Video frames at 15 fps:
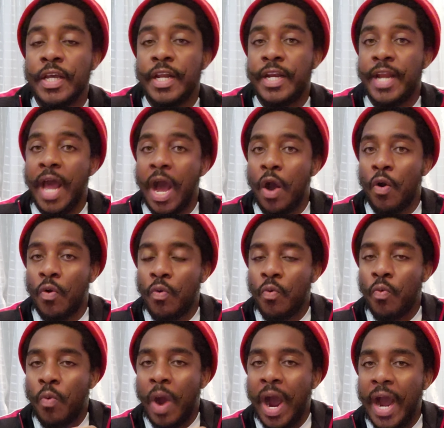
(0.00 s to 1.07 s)
Now,
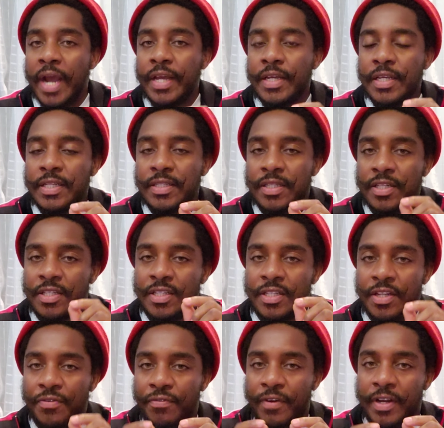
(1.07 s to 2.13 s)
why is this
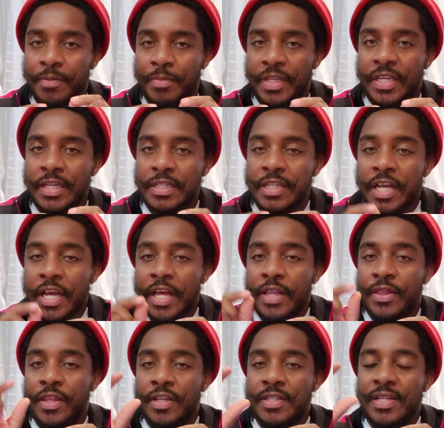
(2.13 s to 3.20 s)
different? Because
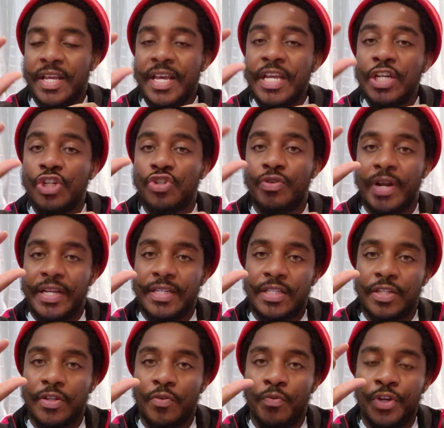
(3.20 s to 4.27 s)
this
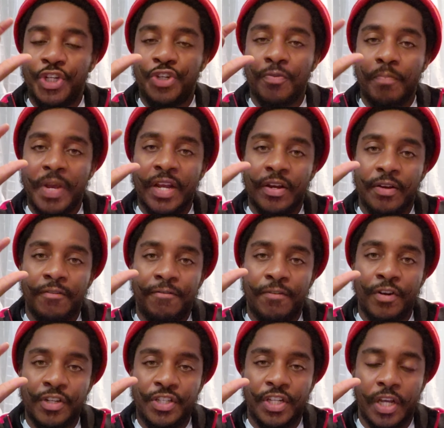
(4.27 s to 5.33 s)
interest which you made in the
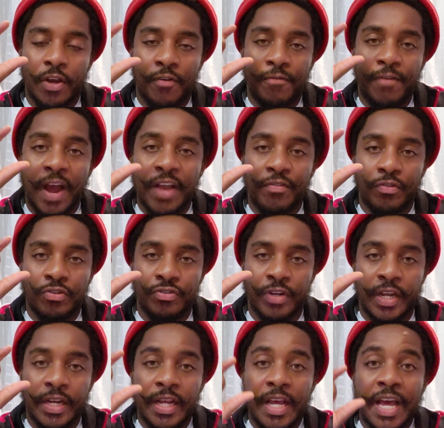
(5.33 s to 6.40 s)
first year of
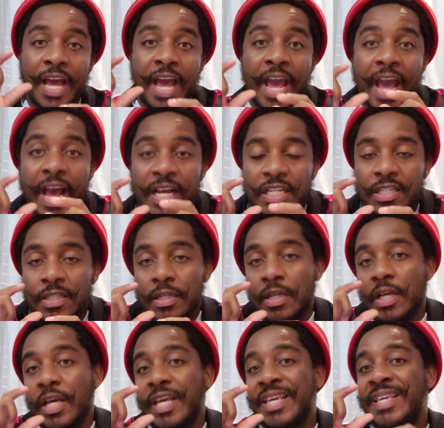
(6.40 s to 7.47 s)
500 has
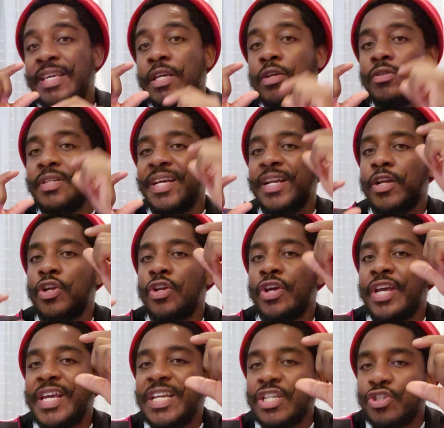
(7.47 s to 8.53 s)
yielded
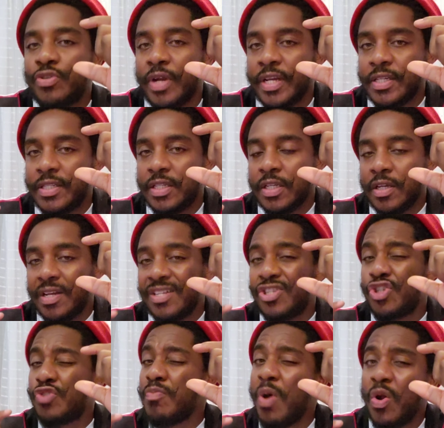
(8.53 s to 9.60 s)
another interest, a
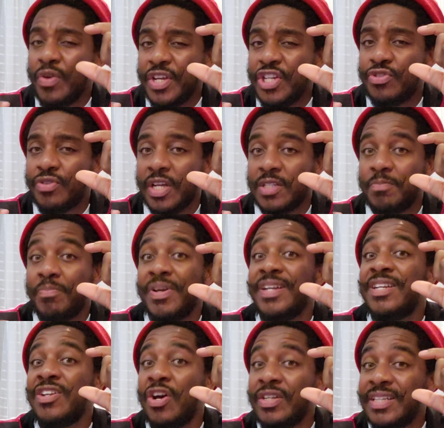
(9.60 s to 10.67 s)
small interest,
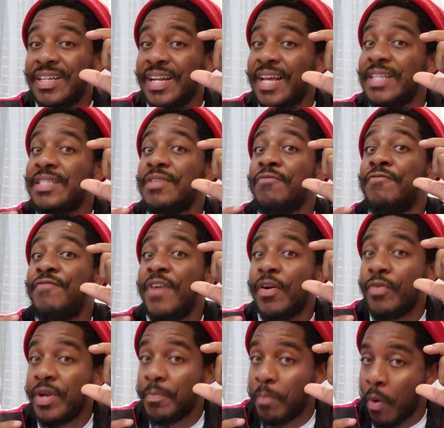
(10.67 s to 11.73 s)
but nonetheless
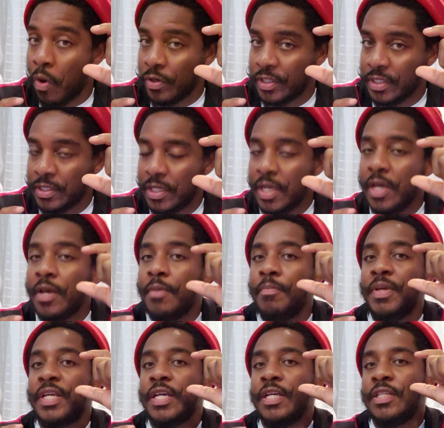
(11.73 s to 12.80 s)
very important,
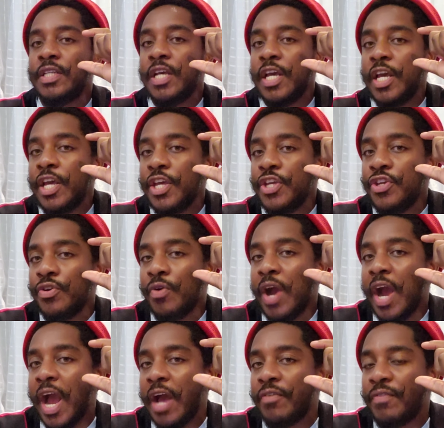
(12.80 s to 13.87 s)
because you
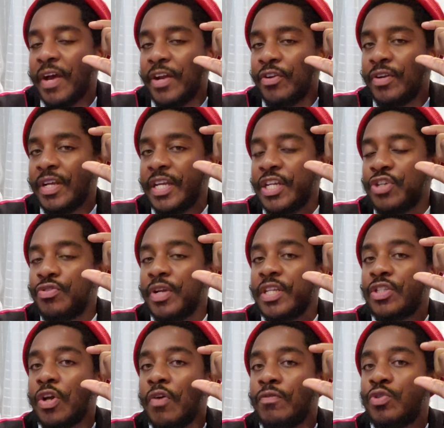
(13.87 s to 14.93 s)
have another
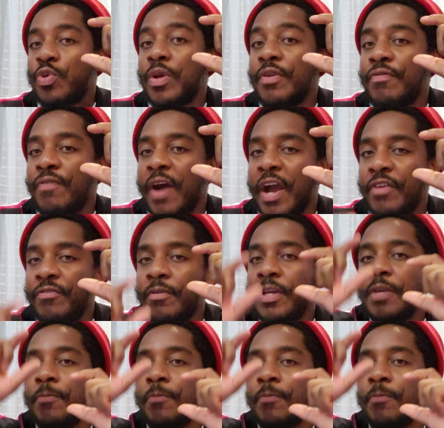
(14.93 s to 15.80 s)
interest of 25,